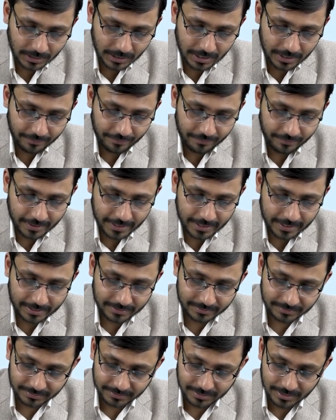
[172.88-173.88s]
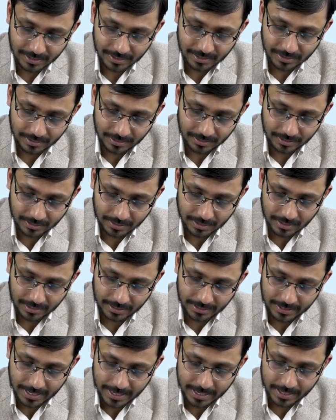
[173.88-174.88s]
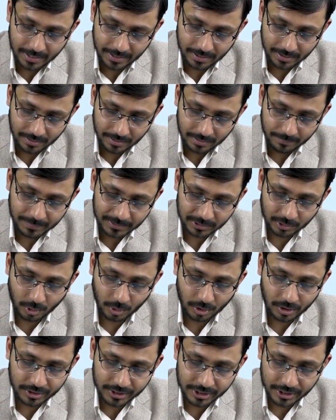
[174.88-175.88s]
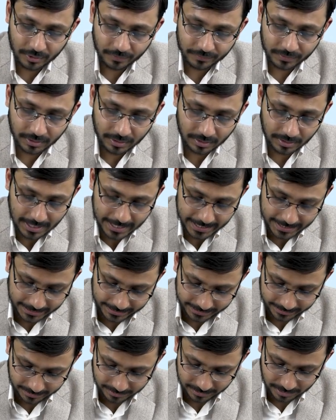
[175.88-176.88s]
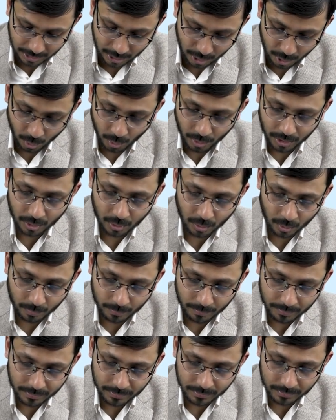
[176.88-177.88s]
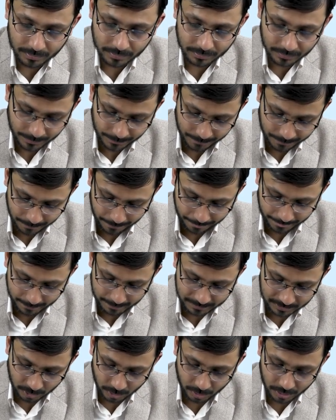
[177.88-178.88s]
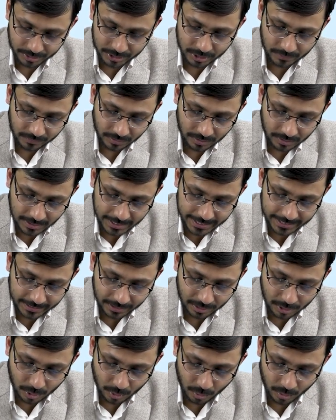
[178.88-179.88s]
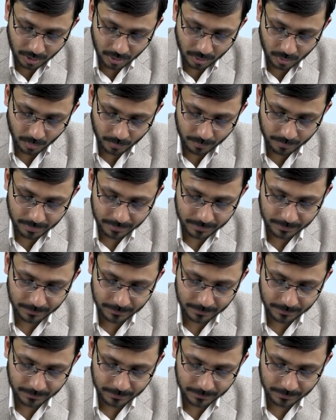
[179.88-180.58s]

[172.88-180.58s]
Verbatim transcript: if it is uh, again a pathology of the right lower lobe, a pathology of the right lower lobe.